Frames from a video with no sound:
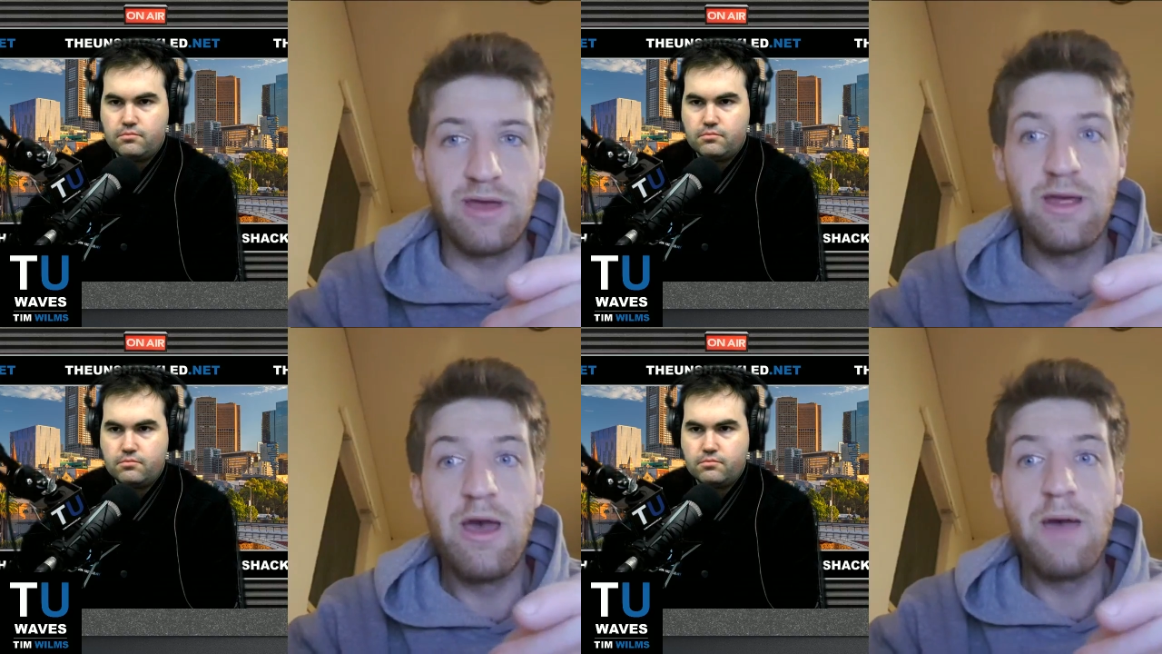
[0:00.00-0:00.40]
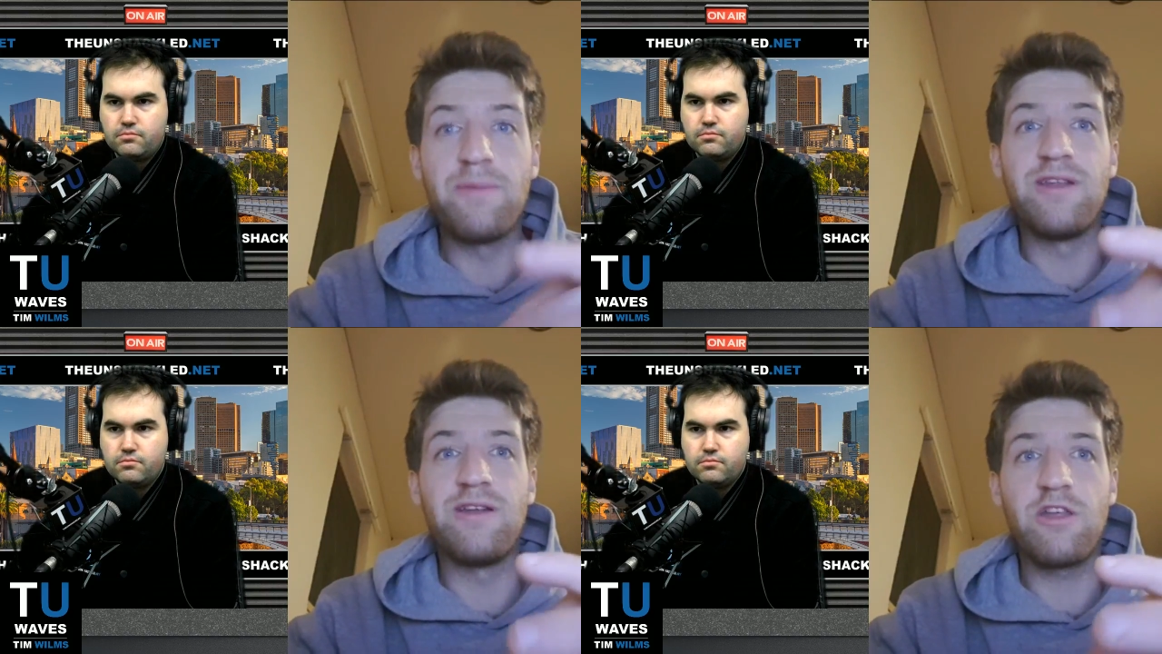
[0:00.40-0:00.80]
Speaker 1: But in
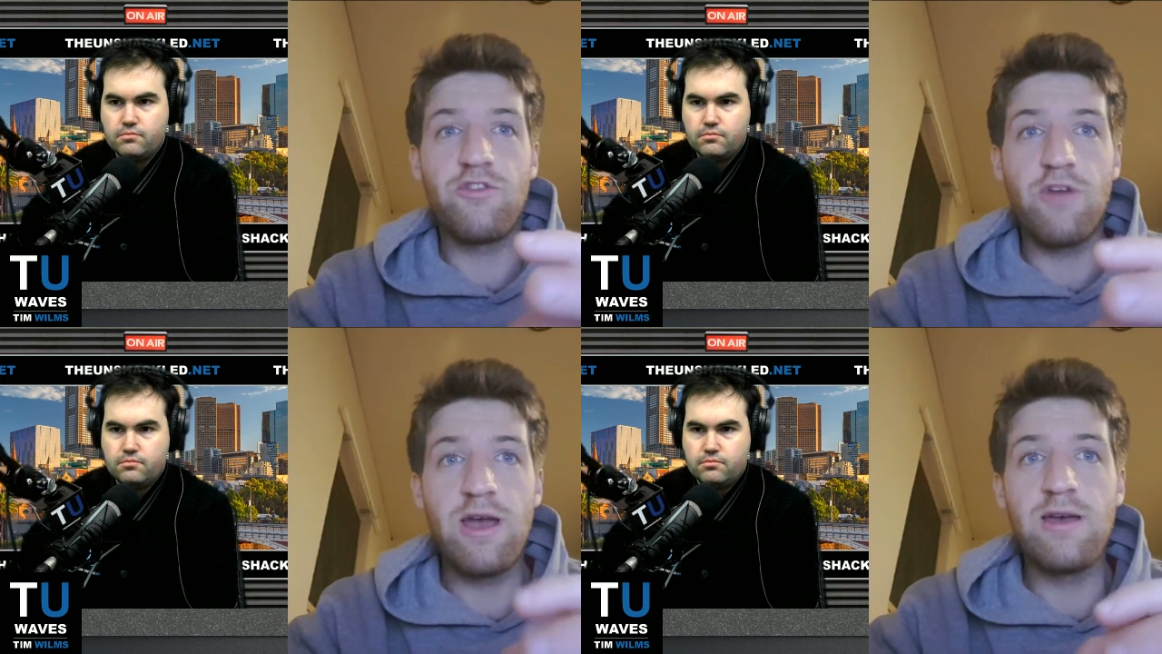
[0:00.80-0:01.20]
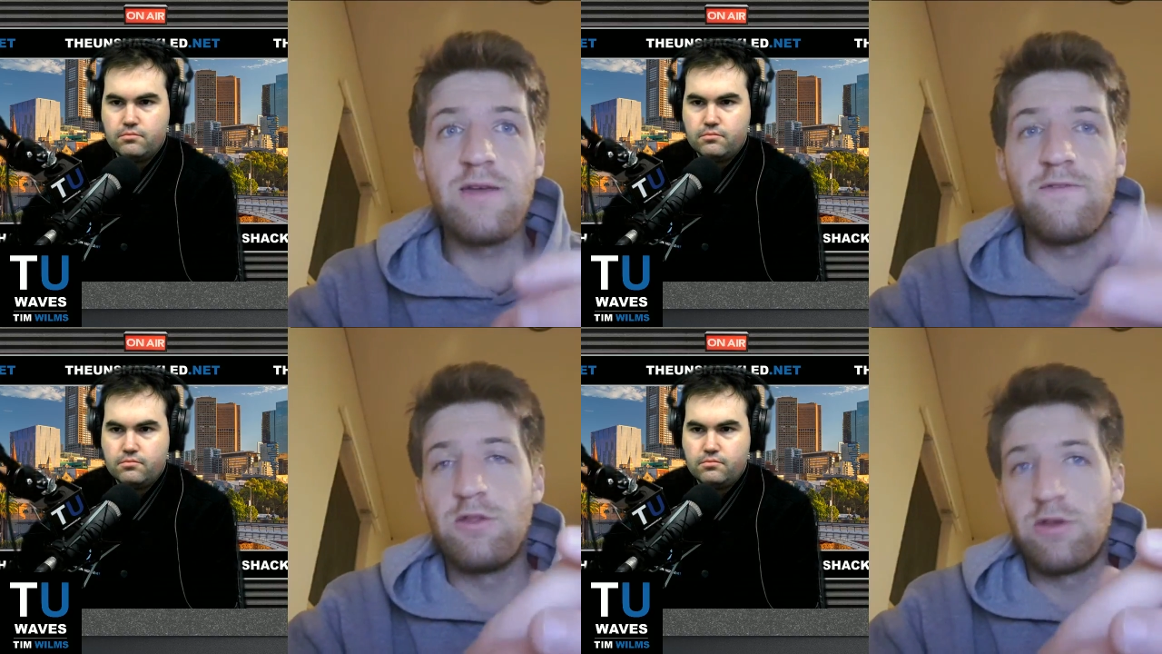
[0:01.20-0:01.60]
Australia, if you
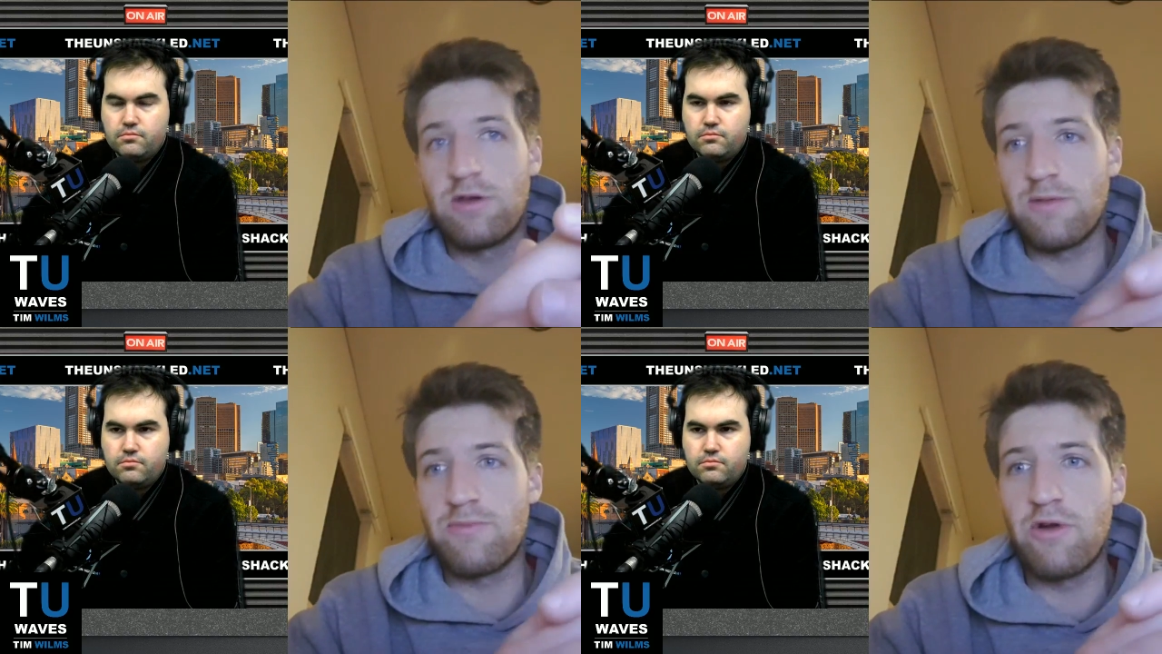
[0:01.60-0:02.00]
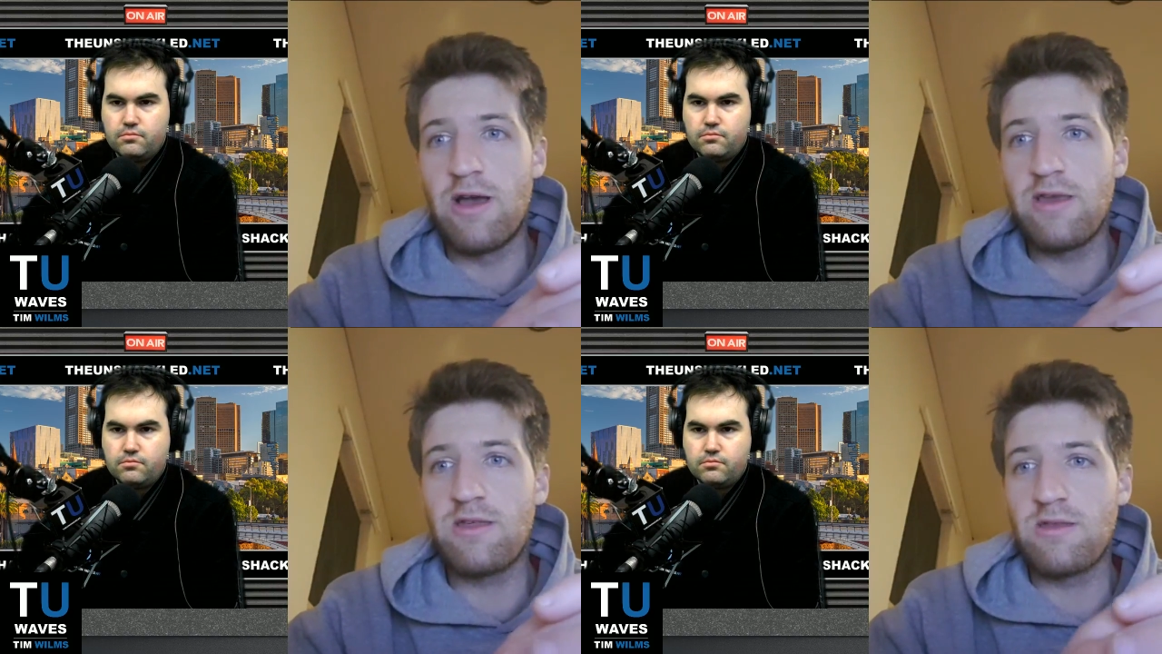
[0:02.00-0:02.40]
look at the
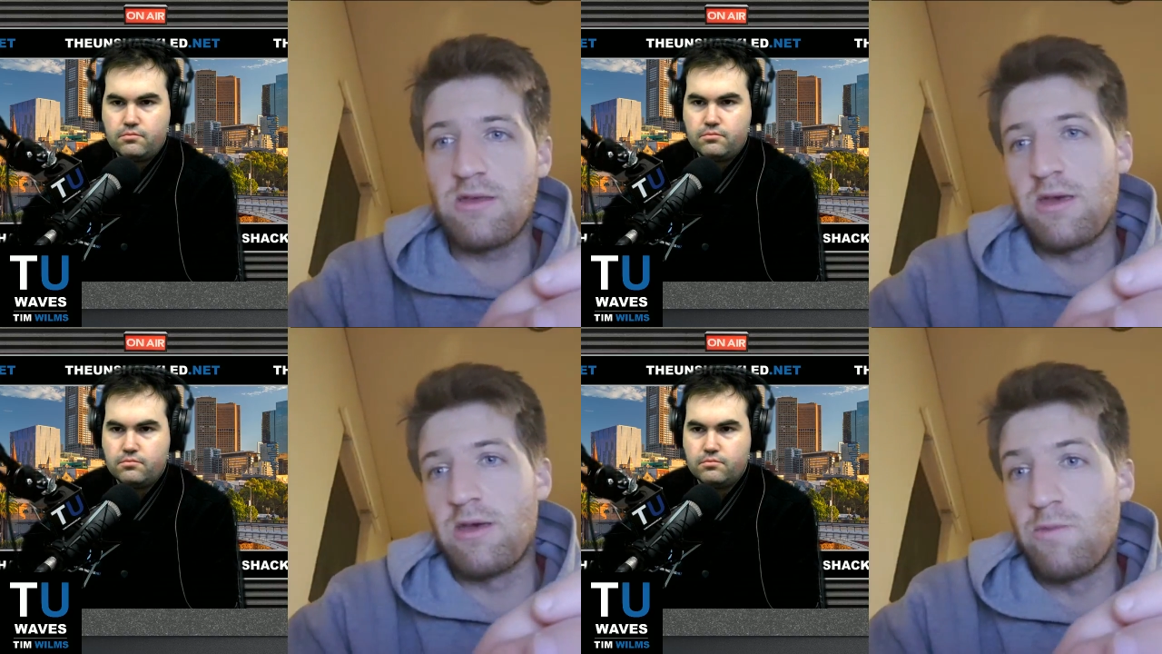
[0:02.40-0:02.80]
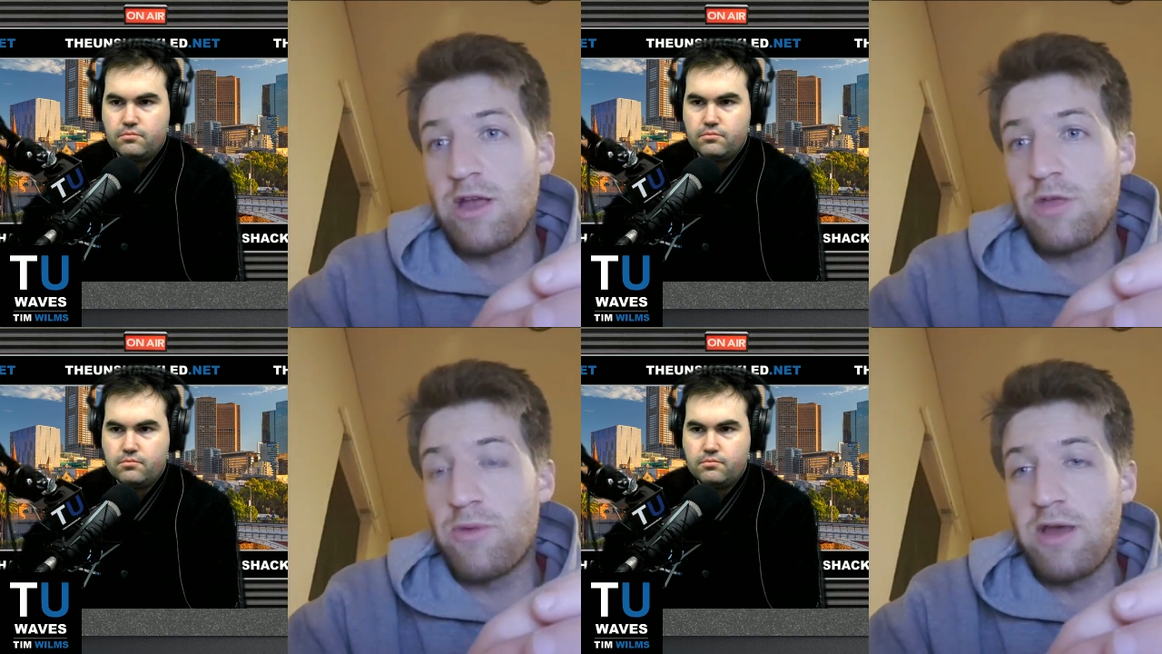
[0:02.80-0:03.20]
price uh, wage
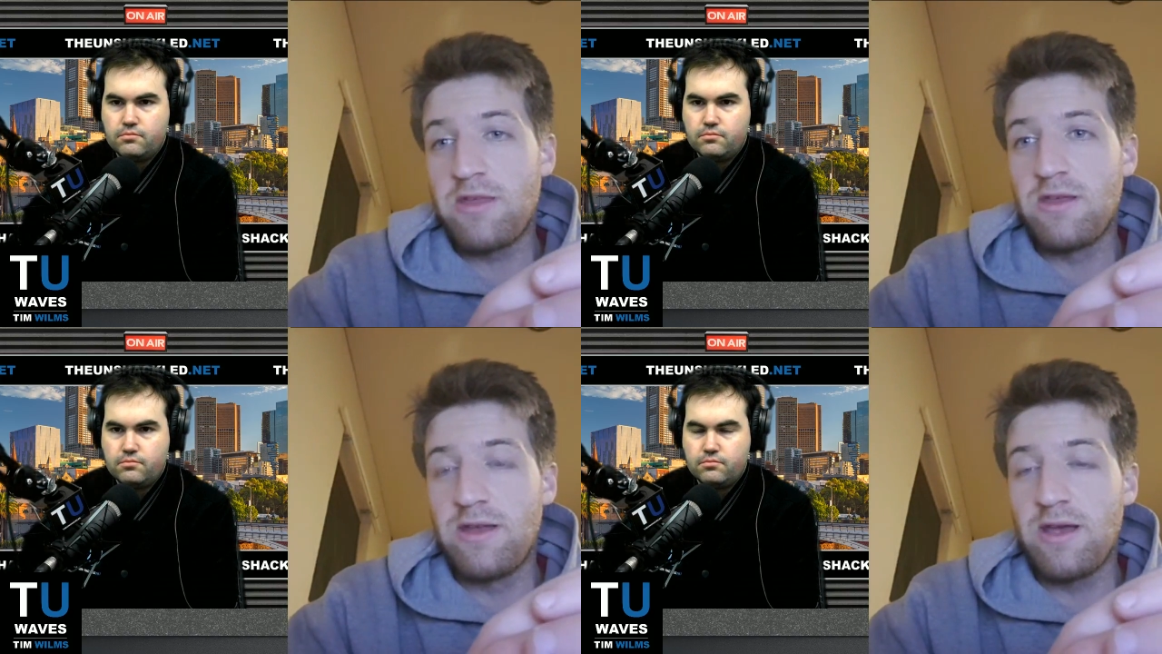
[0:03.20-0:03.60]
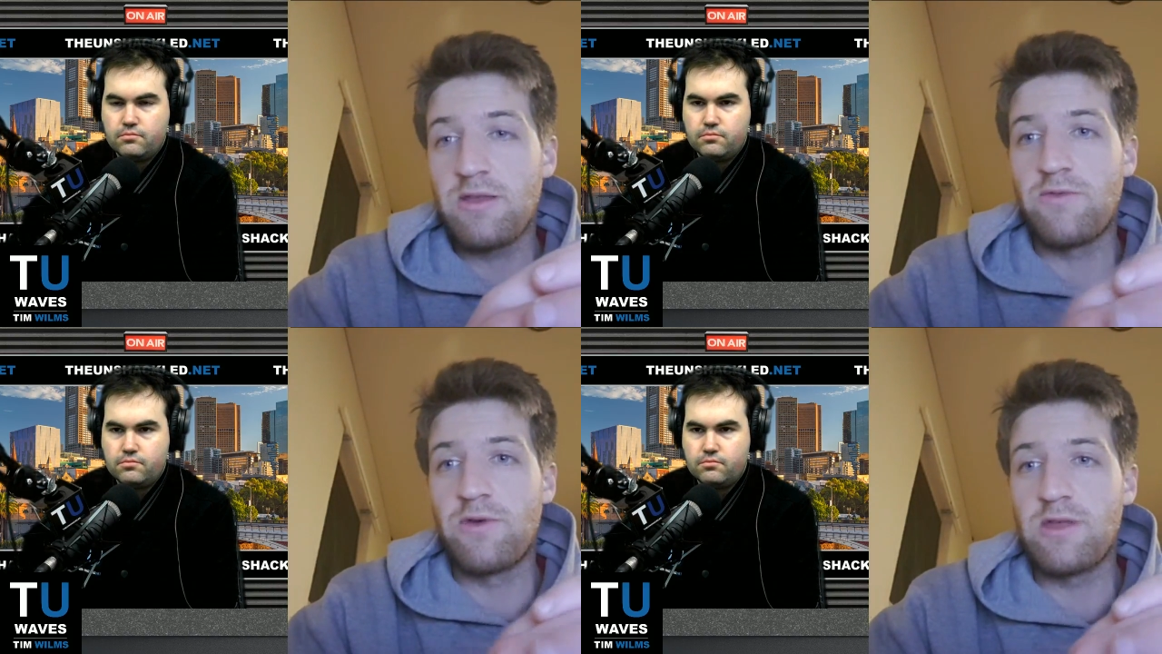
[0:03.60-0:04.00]
price index, for
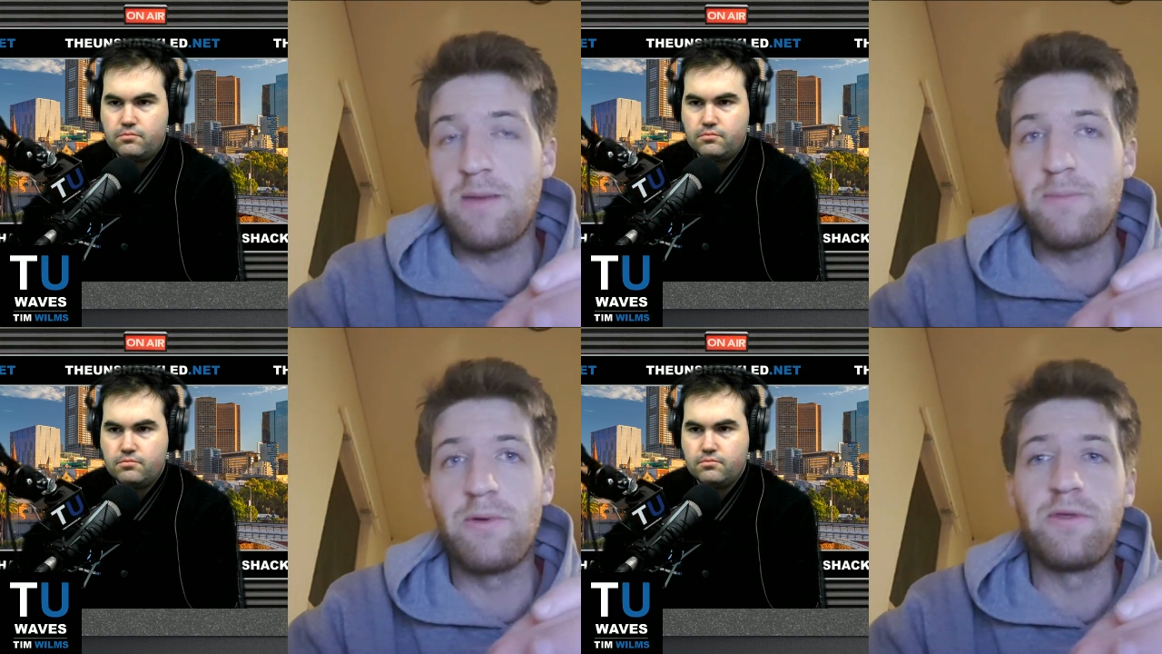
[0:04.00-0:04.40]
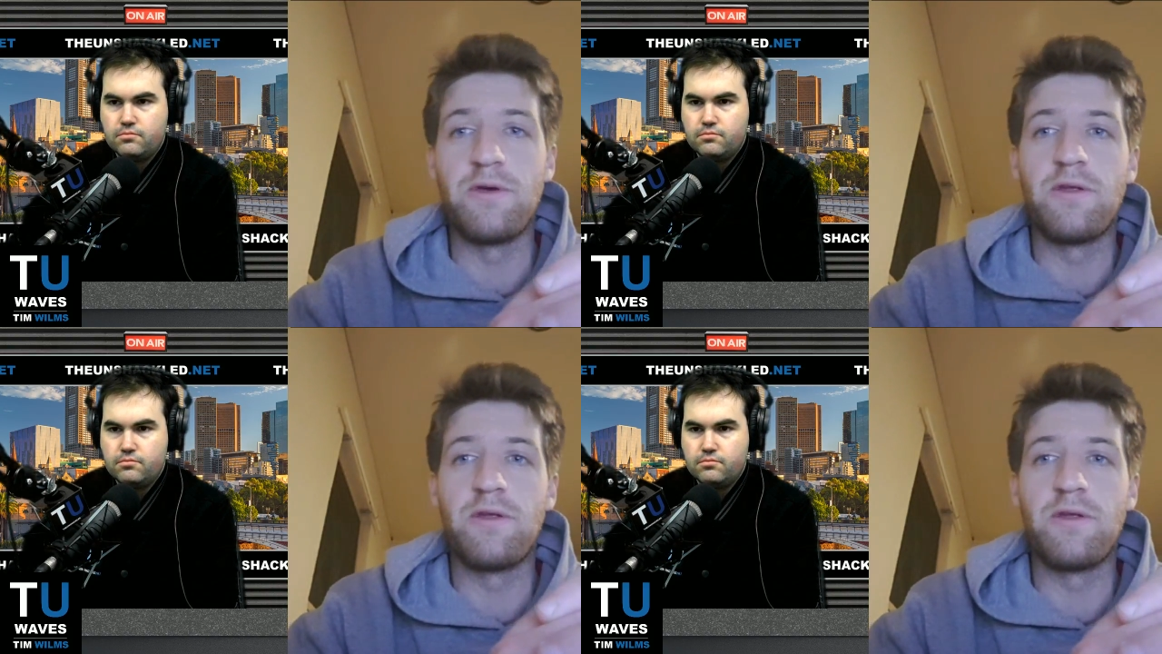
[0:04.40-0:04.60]
example, that